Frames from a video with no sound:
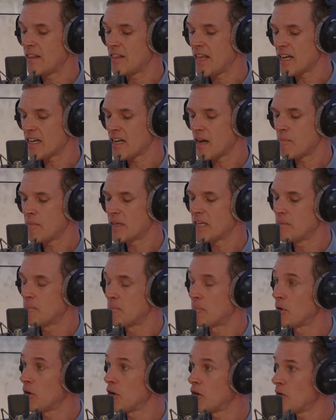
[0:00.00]
that company
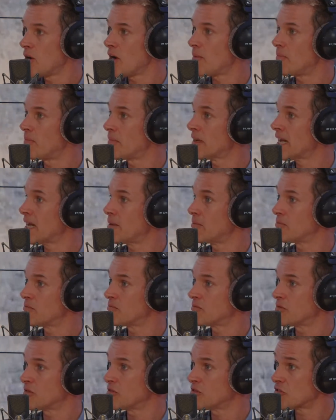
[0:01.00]
blew up and became
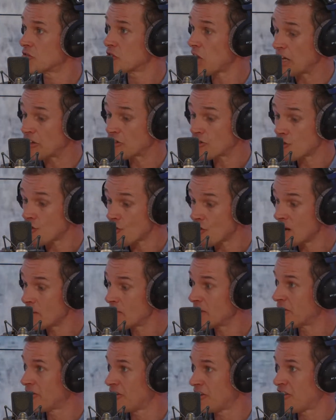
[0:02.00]
extremely
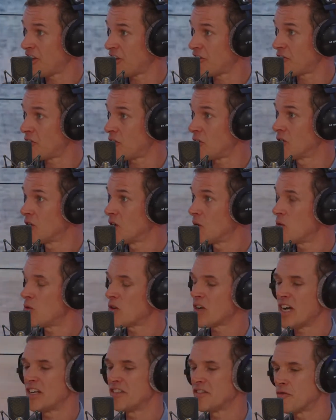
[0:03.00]
successful. All
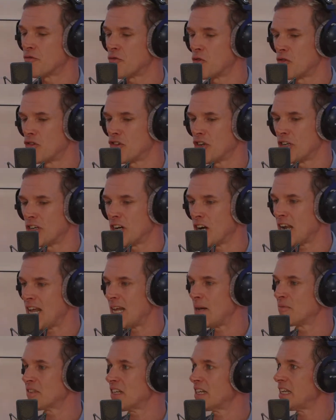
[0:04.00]
kinds of fraudulent
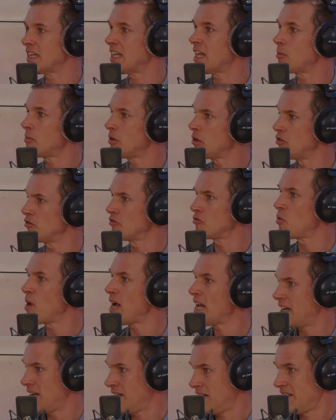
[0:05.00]
claims, like it helped you lose
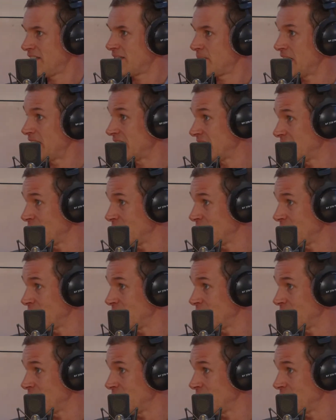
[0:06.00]
weight. It's basically